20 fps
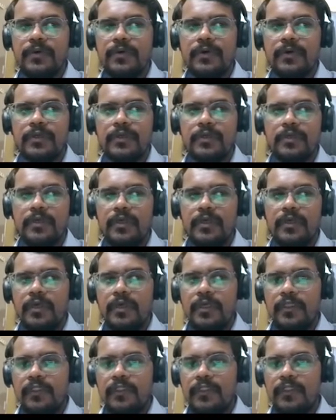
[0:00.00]
Okay.
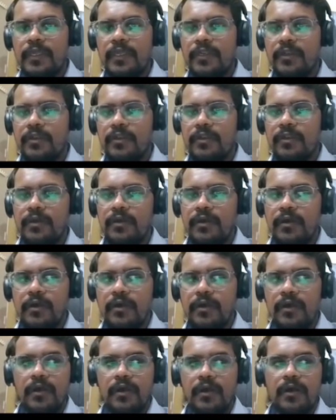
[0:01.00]
Then
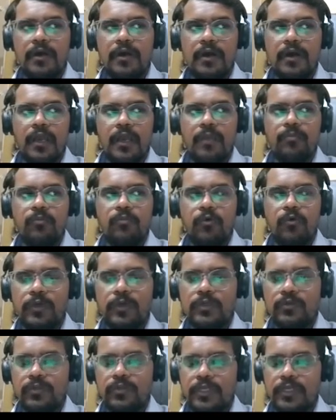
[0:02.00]
I'm moving to